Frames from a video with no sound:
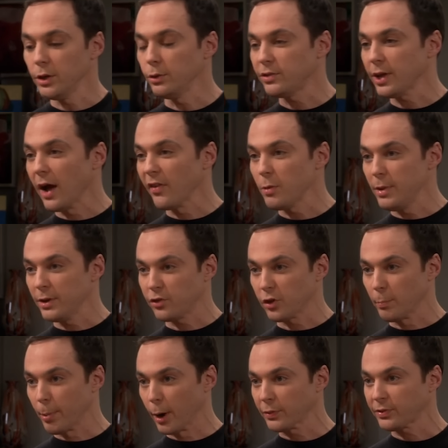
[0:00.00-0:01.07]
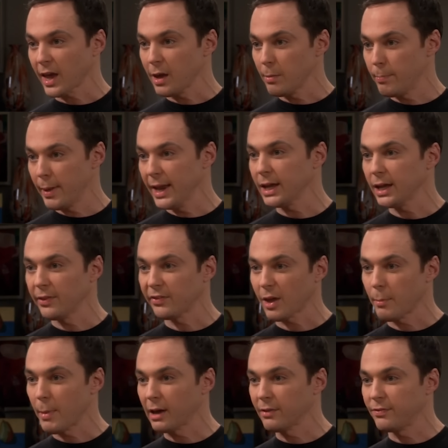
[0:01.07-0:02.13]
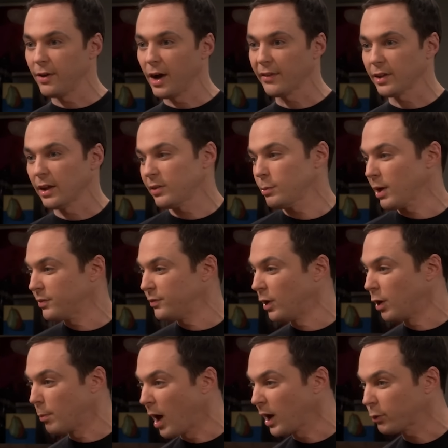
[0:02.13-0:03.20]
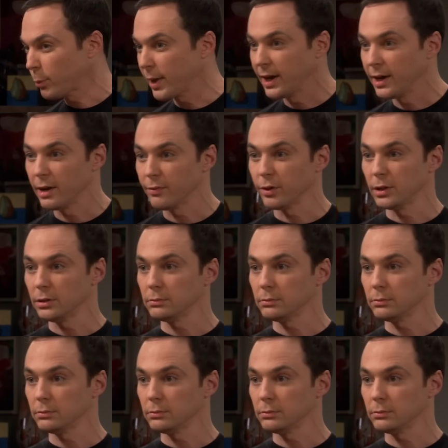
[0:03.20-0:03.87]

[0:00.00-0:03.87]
you tell them it's your birthday at Bennigan's, they make a fuss. I don't see why the Philharmonic would be any different.